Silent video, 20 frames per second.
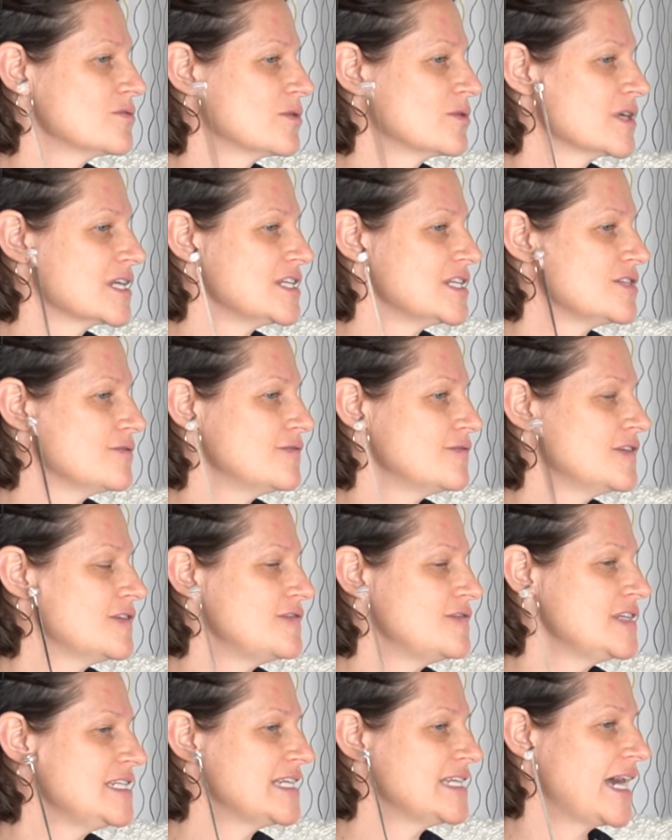we're going to do
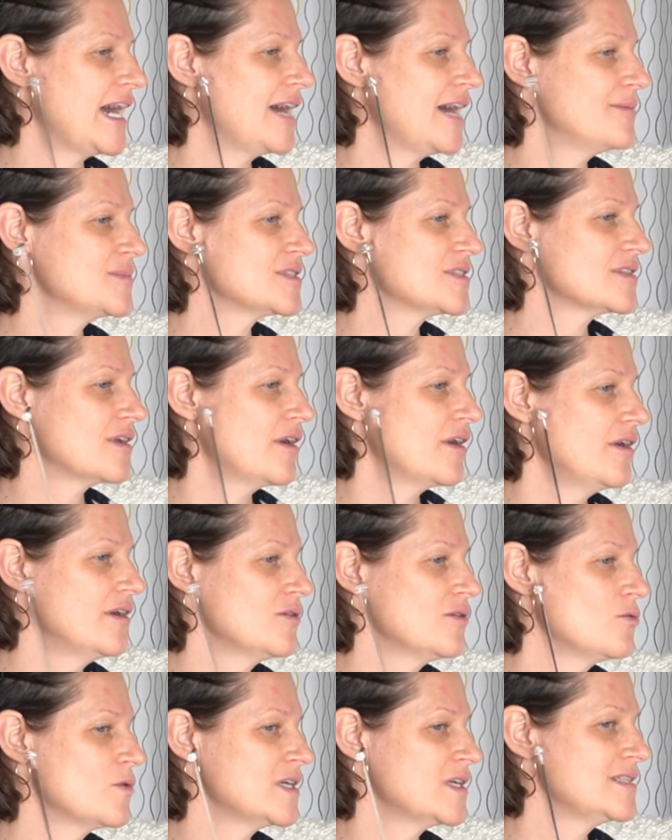50 taps
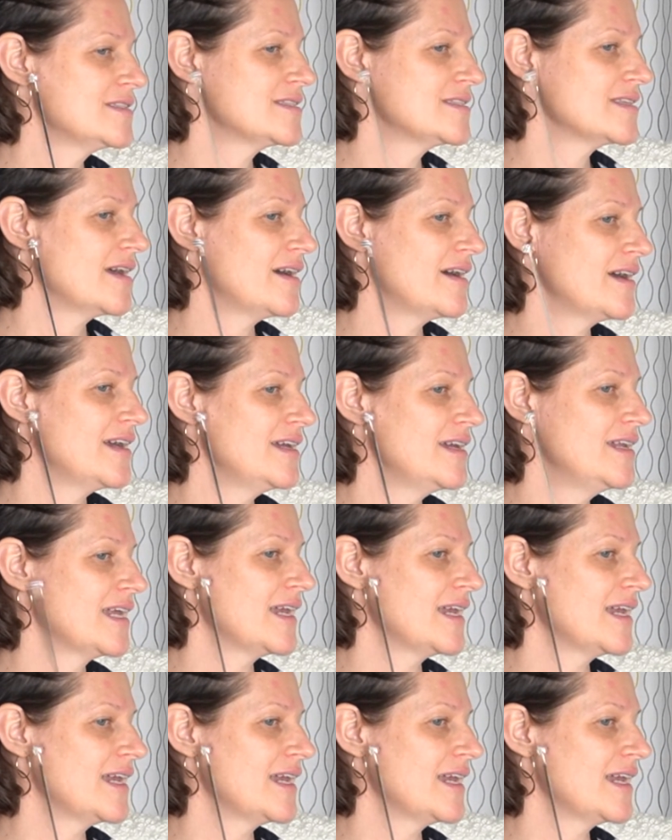on one side,